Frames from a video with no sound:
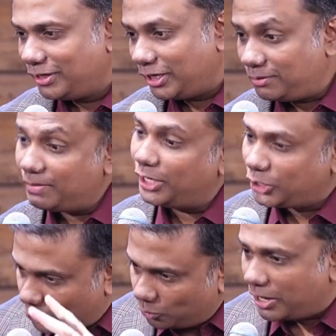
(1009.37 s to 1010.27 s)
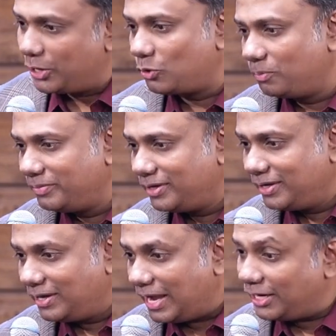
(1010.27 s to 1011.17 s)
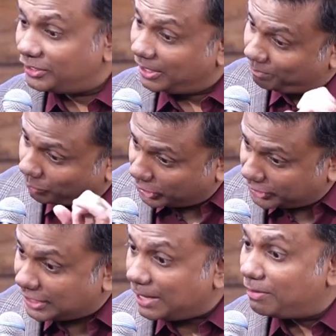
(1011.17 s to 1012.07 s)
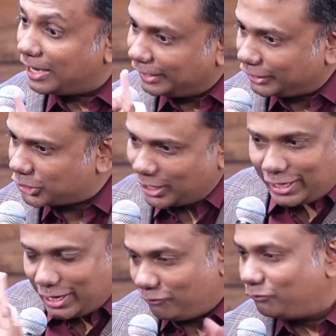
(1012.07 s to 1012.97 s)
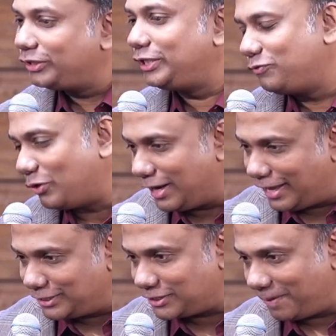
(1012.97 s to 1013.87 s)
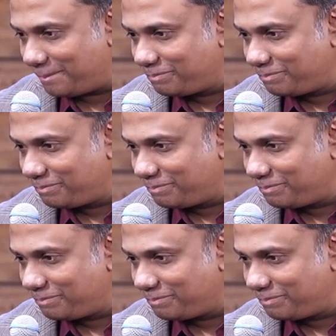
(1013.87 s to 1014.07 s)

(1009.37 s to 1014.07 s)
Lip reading: It made it 2-bedroom, and they put a table and a chair and everything for Elisha.